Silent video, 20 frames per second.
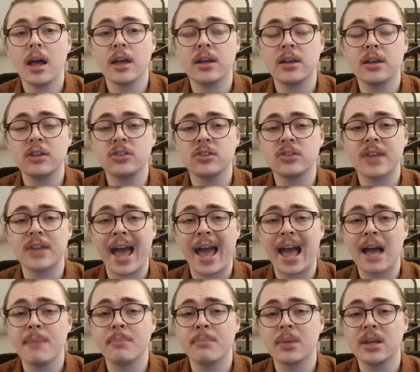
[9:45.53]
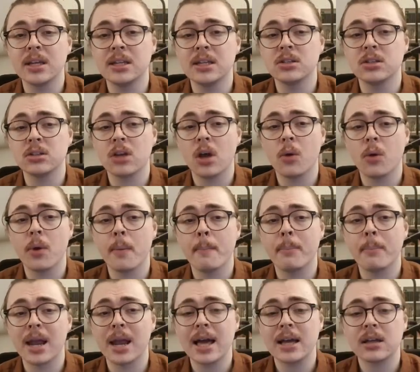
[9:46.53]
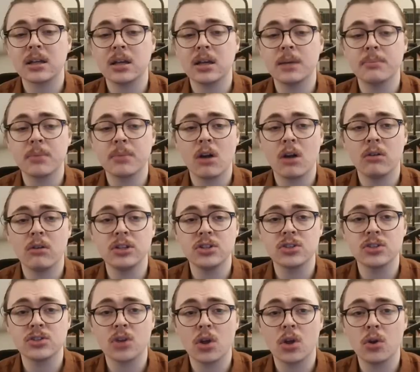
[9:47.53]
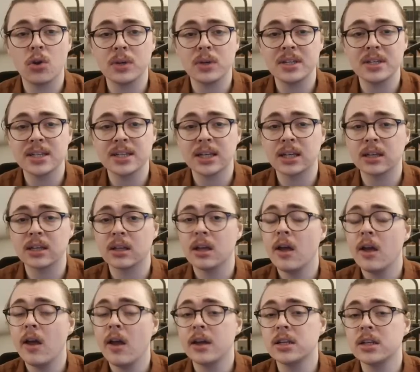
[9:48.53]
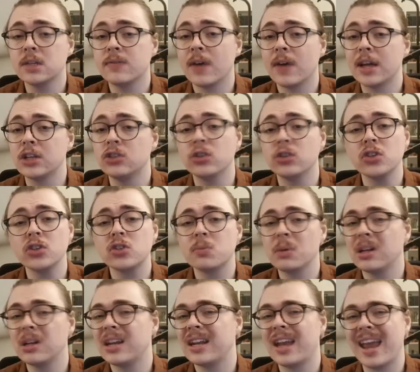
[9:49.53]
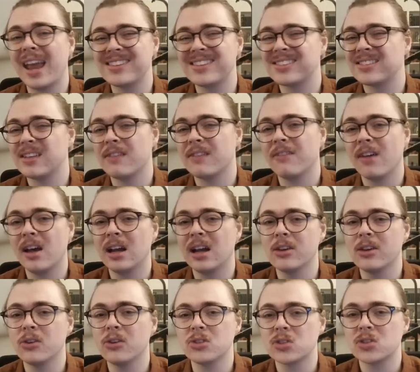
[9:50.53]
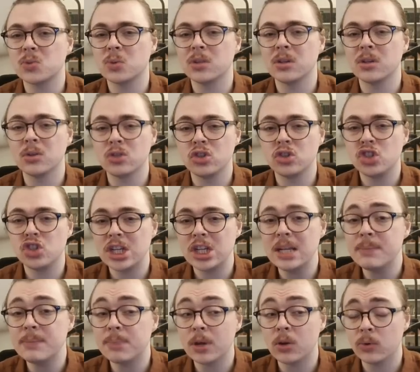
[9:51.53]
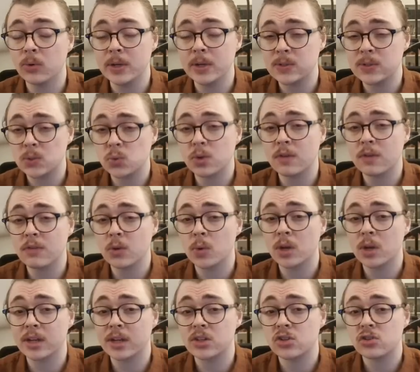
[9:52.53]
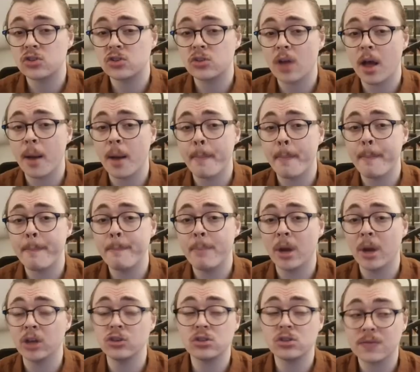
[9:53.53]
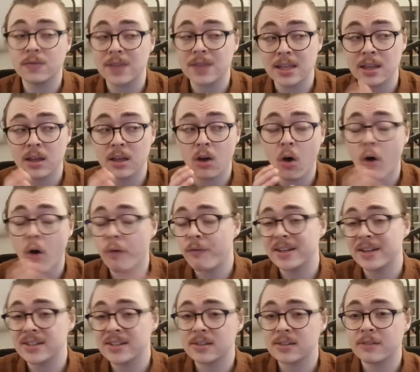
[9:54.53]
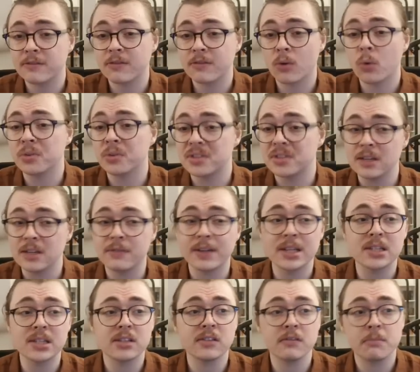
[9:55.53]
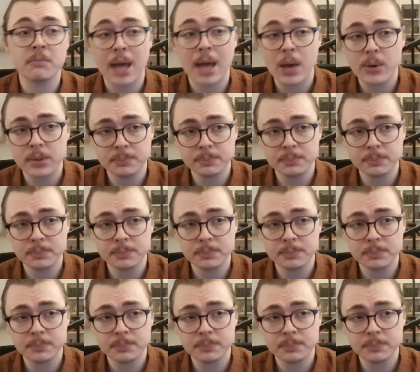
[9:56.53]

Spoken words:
Just amber, indigo, and black. I'm currently just anointing Divine Judgment in the SSF early on. Just want those cheap anoints, which will give you a nice bunch of either offensive or defensive power.